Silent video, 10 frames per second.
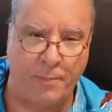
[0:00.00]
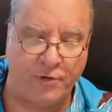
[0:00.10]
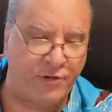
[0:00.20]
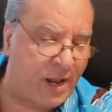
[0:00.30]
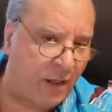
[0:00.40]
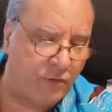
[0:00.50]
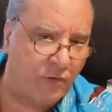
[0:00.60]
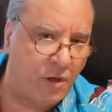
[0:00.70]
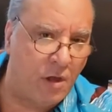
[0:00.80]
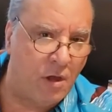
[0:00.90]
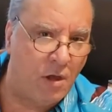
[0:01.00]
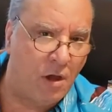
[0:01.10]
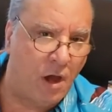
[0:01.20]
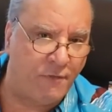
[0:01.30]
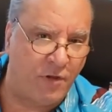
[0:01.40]
percentage
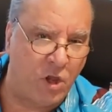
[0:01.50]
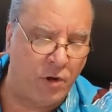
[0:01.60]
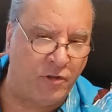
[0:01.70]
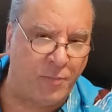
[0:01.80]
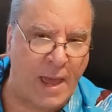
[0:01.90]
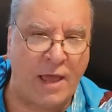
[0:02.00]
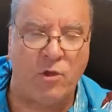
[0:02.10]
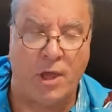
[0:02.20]
of your units back.